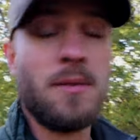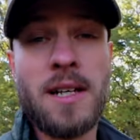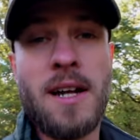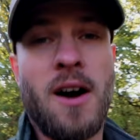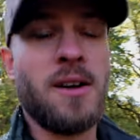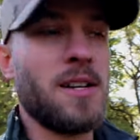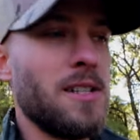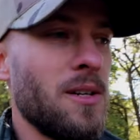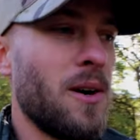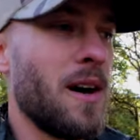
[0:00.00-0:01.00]
really hard to
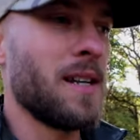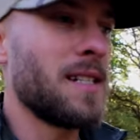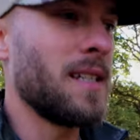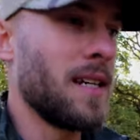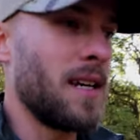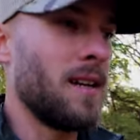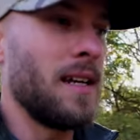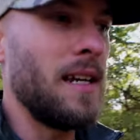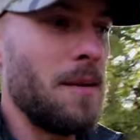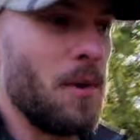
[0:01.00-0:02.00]
do, honestly, to kill
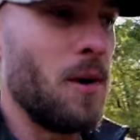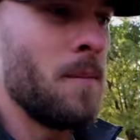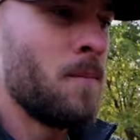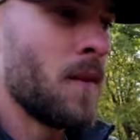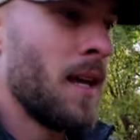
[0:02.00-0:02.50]
any bull.